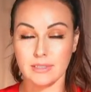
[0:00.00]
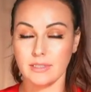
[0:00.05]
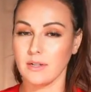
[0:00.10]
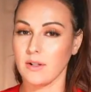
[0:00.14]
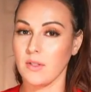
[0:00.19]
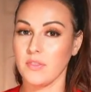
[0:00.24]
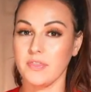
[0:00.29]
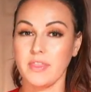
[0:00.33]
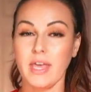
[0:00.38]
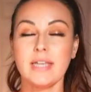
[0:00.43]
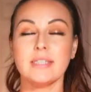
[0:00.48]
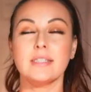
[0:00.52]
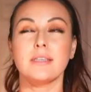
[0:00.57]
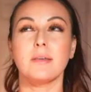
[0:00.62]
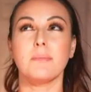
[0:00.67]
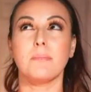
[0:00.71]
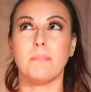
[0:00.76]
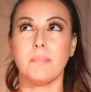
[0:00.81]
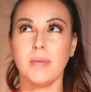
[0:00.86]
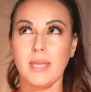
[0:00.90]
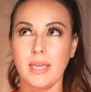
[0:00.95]
That's a
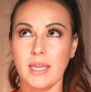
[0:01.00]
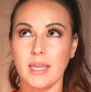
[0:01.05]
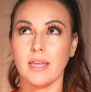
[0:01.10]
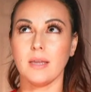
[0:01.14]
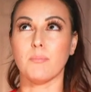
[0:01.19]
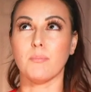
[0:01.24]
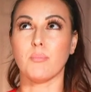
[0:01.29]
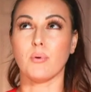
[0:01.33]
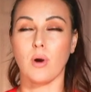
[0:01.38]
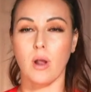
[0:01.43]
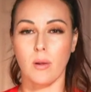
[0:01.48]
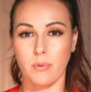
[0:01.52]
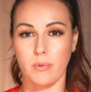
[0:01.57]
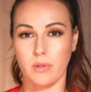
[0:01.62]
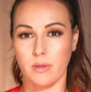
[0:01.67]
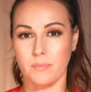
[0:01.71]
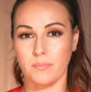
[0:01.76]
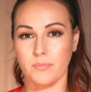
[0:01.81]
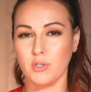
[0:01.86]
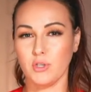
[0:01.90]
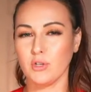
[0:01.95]
big
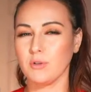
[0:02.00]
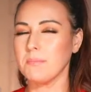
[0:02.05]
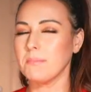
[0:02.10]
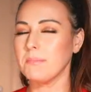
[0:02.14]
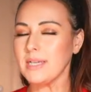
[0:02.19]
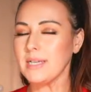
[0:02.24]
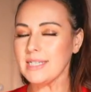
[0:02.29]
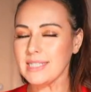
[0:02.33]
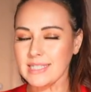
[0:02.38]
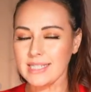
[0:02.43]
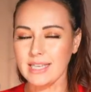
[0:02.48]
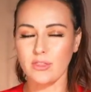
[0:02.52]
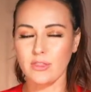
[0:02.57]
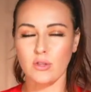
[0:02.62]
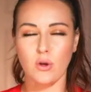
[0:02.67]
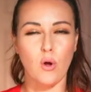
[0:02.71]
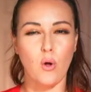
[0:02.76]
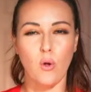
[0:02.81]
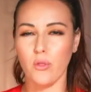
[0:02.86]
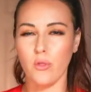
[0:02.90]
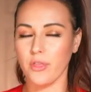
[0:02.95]
problem. You're missing the
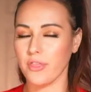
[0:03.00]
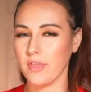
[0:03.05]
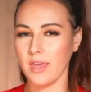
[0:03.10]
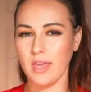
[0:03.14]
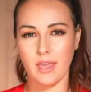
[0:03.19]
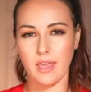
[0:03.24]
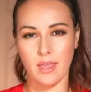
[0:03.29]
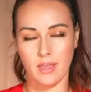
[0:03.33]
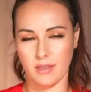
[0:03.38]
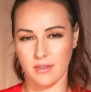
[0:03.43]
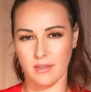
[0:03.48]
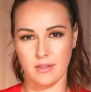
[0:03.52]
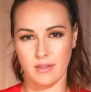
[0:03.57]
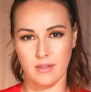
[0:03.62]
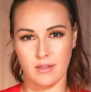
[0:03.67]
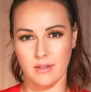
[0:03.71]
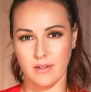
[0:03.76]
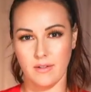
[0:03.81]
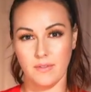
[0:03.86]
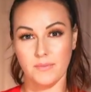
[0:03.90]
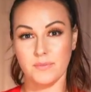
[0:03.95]
whole thing.
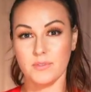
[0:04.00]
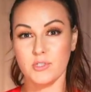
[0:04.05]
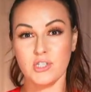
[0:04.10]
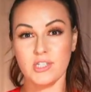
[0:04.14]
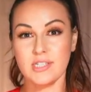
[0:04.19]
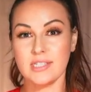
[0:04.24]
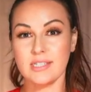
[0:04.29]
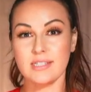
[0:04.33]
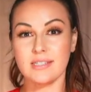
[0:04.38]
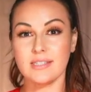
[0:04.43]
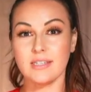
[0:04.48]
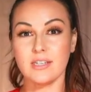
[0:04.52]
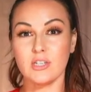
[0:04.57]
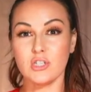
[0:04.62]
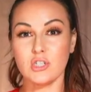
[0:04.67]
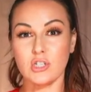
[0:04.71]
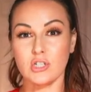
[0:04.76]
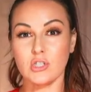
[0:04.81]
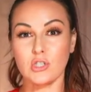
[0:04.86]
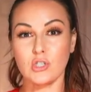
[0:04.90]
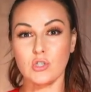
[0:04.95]
Jesus didn't
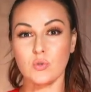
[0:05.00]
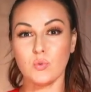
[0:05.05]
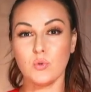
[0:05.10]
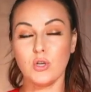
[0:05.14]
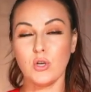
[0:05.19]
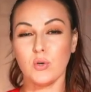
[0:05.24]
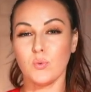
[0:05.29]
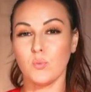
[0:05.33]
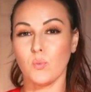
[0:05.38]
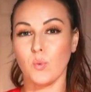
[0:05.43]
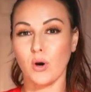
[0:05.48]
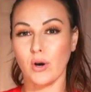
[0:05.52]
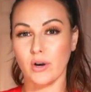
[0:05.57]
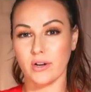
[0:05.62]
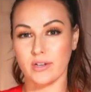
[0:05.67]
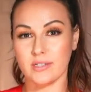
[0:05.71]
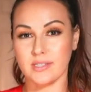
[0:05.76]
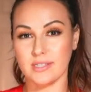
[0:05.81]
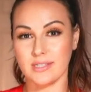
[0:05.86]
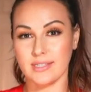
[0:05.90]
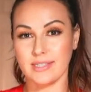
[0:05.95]
just do good
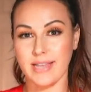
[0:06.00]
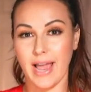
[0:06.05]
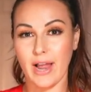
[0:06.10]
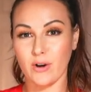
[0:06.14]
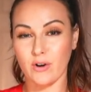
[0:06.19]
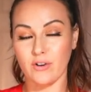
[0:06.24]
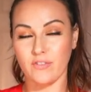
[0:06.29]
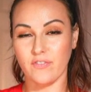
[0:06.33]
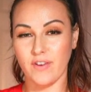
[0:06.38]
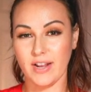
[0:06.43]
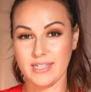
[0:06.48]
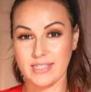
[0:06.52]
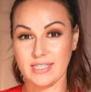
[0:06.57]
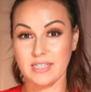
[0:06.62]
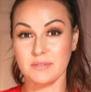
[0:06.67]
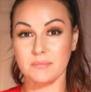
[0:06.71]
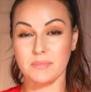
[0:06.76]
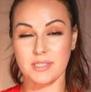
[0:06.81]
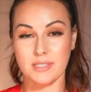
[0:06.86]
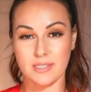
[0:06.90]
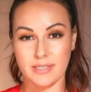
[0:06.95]
works and sacrifice
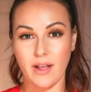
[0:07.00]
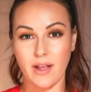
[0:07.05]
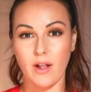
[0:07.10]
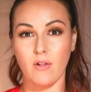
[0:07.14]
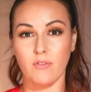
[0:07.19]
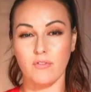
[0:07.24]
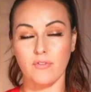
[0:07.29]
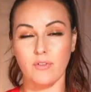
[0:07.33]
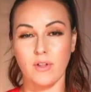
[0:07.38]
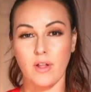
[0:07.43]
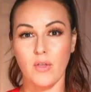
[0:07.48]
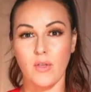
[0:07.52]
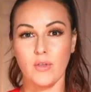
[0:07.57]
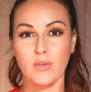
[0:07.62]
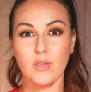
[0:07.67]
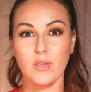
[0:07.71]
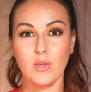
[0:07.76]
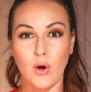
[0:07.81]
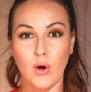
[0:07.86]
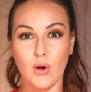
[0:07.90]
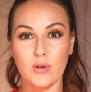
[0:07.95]
himself,
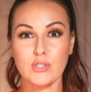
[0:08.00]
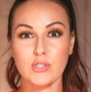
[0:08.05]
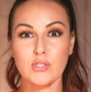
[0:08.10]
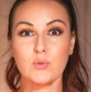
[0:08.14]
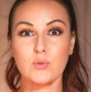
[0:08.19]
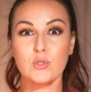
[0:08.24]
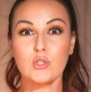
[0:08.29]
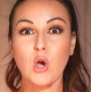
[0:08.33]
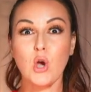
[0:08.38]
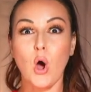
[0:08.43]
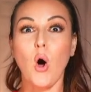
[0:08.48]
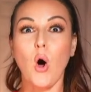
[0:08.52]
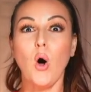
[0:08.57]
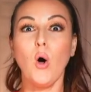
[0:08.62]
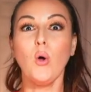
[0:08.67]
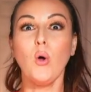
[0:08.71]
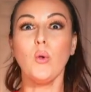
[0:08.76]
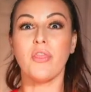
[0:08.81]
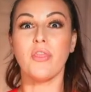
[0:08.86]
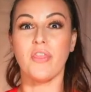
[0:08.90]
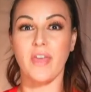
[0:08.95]
he also
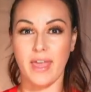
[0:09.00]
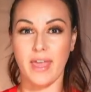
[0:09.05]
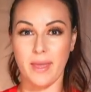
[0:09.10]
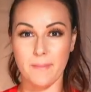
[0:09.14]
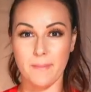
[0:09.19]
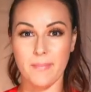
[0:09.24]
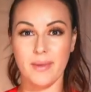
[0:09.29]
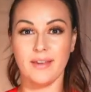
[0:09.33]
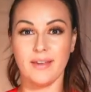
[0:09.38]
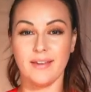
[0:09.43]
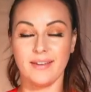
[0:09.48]
told them,